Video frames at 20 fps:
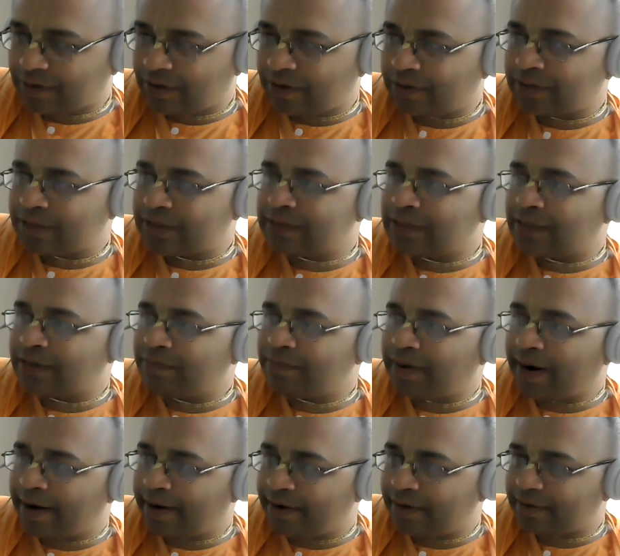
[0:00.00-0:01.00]
on the sun
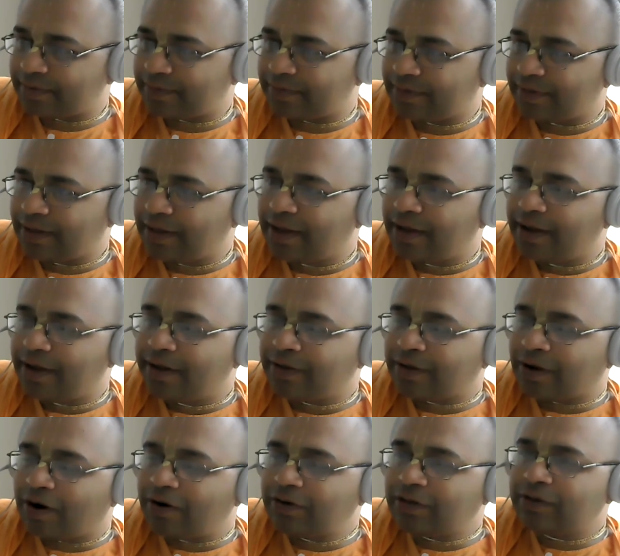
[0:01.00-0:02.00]
planet
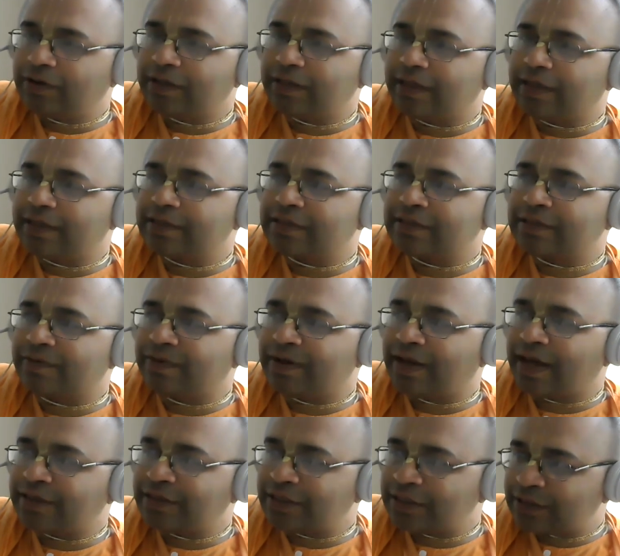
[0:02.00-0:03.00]
not only there is a
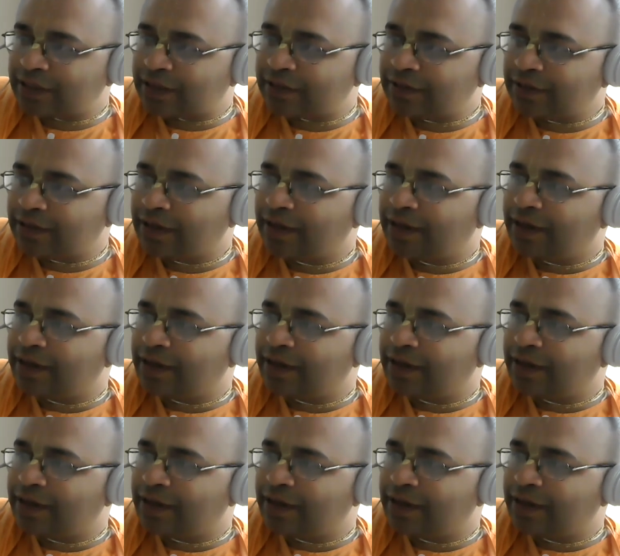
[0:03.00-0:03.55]
civilization